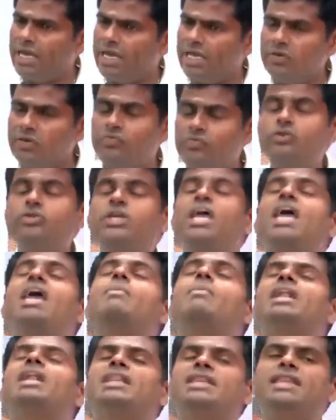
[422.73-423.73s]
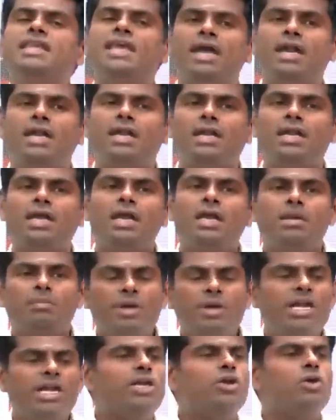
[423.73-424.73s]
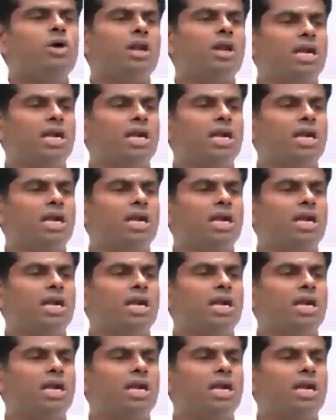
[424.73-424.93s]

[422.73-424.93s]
if you say I am an Indian, meaning you are not